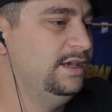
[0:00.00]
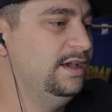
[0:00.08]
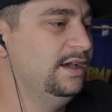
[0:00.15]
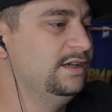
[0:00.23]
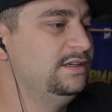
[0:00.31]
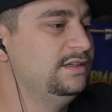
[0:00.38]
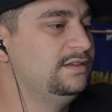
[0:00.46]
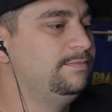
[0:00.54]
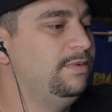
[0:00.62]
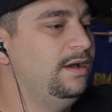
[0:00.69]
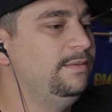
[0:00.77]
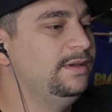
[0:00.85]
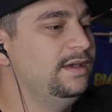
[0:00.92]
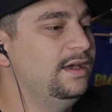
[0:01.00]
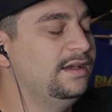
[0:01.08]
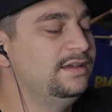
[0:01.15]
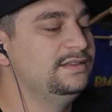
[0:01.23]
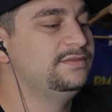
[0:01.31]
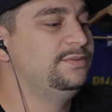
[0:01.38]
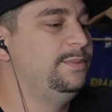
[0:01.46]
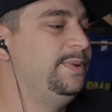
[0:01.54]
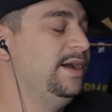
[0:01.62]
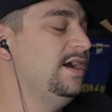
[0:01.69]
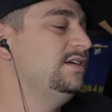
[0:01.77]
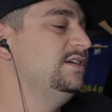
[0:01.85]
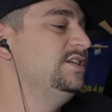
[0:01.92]
Yeah, she's probably got, because
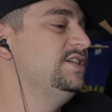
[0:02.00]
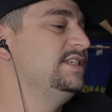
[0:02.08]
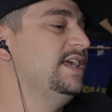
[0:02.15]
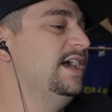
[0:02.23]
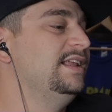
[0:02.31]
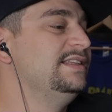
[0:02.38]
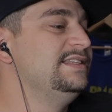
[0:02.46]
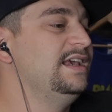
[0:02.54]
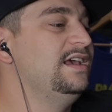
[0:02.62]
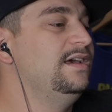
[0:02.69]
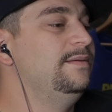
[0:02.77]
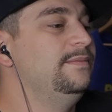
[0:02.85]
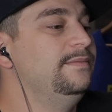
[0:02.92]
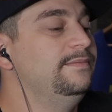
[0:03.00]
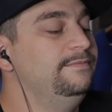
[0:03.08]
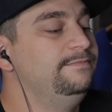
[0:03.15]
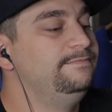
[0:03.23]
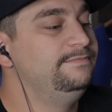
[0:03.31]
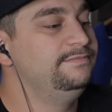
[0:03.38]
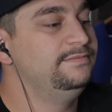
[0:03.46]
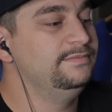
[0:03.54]
apparently she's got a damn